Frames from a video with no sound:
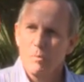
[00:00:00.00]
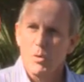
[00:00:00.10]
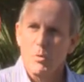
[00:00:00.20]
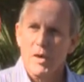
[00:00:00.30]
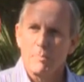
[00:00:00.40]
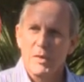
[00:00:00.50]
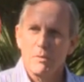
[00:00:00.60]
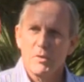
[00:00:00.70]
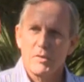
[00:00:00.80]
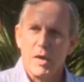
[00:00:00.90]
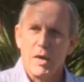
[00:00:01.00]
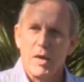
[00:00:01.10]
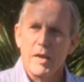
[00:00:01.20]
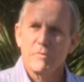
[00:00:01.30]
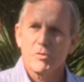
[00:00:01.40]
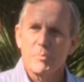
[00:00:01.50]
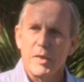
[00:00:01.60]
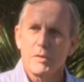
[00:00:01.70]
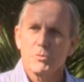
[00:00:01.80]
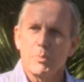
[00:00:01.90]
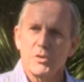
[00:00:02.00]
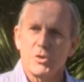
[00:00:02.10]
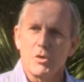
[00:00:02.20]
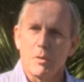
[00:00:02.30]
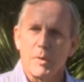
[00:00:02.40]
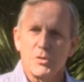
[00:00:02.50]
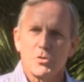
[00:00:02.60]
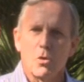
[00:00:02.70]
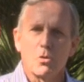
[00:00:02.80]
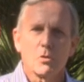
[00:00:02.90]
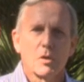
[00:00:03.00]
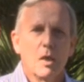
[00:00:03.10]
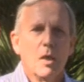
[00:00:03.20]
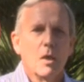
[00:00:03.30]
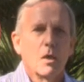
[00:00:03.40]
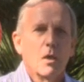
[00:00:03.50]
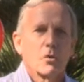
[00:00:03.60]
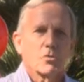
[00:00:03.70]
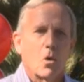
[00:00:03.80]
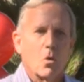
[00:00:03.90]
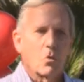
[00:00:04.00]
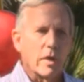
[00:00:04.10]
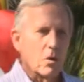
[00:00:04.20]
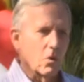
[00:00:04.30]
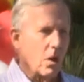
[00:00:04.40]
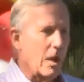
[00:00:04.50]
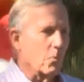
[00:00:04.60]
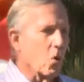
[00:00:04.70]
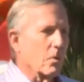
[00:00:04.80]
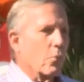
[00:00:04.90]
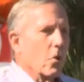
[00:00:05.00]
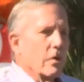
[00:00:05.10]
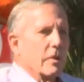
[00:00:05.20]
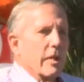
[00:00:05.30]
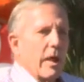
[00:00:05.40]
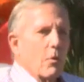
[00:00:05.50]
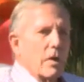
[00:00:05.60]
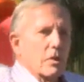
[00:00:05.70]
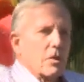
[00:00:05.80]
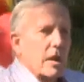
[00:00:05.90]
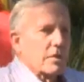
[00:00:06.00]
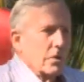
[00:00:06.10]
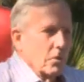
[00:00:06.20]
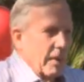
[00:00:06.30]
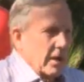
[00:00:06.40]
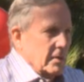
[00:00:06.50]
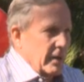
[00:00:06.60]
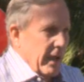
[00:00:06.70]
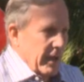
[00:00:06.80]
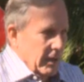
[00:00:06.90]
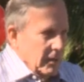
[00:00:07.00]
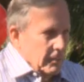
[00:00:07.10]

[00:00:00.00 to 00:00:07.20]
But when I'm done with that, I have some things pressing on my soul that are a lot more important that I want to talk to you about today.